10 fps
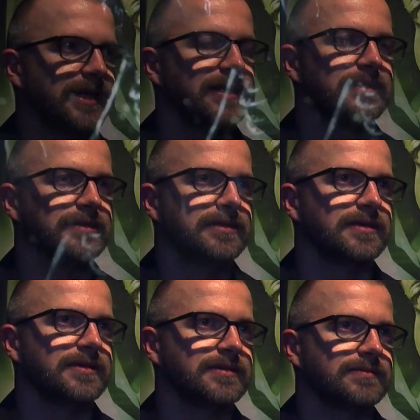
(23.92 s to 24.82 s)
alien
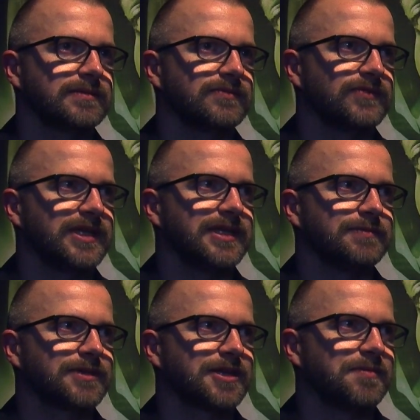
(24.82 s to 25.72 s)
that really
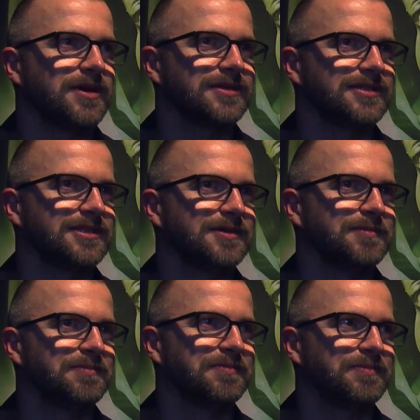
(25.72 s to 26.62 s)
commanded the
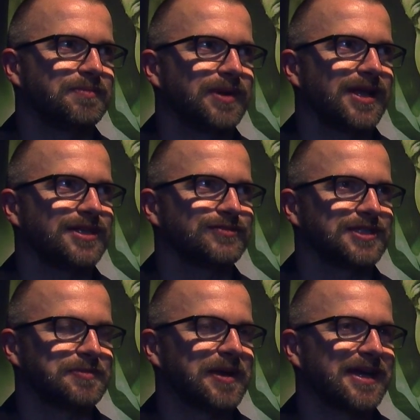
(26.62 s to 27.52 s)
player's
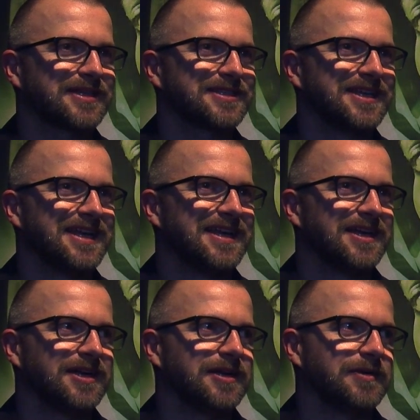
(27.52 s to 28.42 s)
respect.
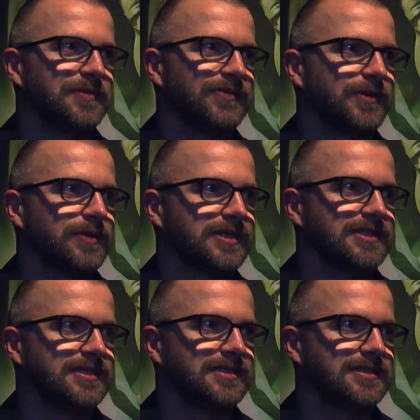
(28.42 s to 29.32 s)
We really wanted
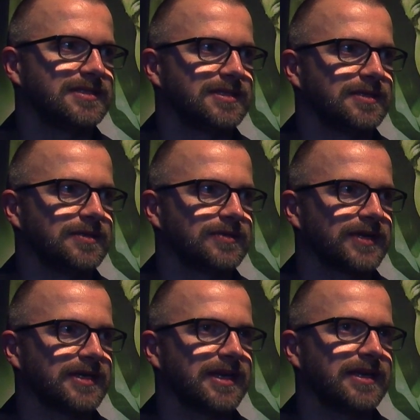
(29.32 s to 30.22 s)
to
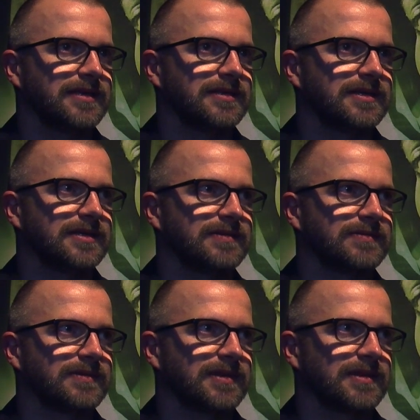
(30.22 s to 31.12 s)
create an alien that
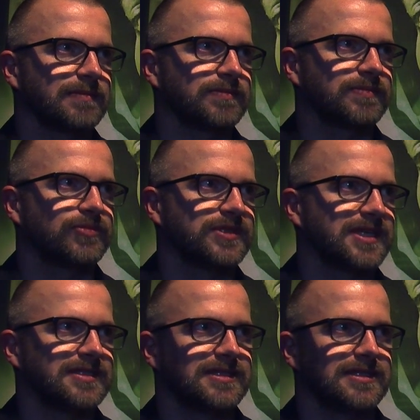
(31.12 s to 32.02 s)

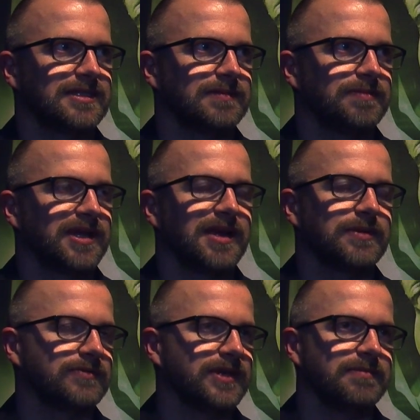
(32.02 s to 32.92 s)
presented the player
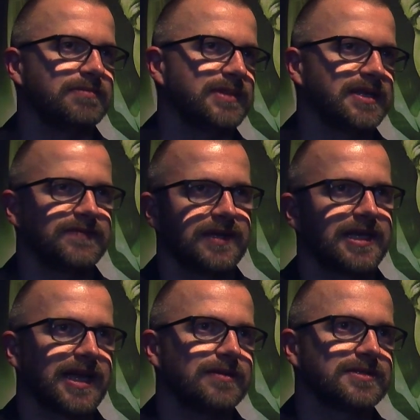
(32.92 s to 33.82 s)
with a really meaningful
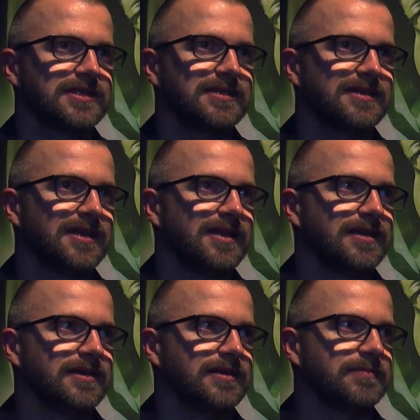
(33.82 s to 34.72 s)
encounter.
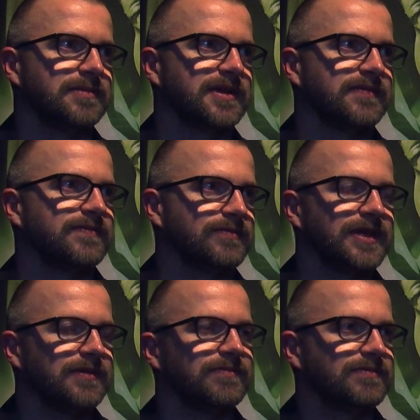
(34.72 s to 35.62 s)
I've
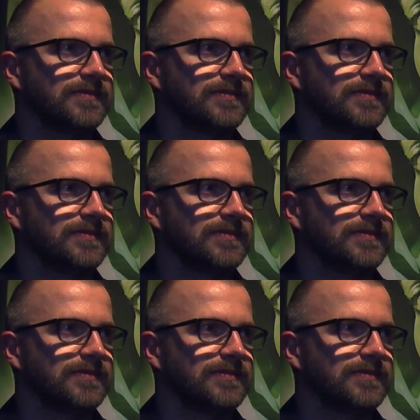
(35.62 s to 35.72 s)
really